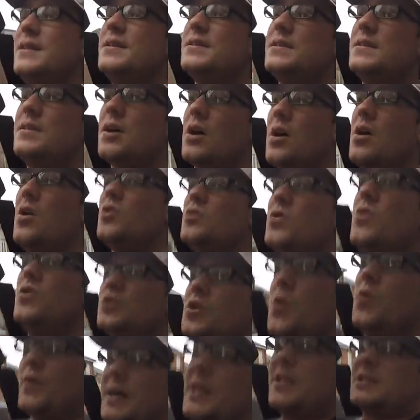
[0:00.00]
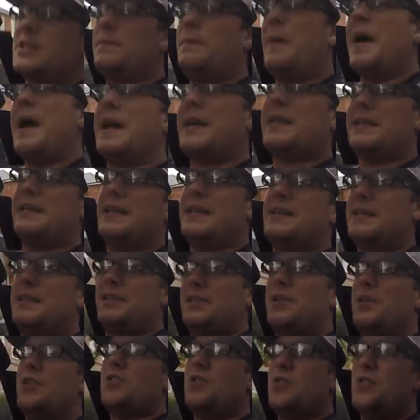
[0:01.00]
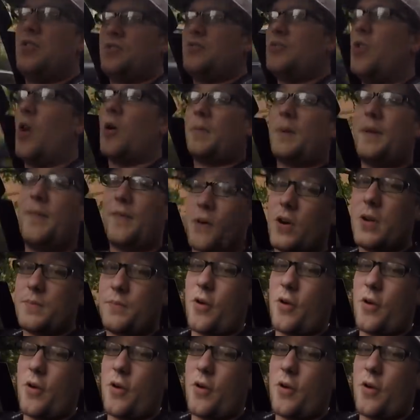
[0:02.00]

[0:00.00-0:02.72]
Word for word: So you expect this to not be very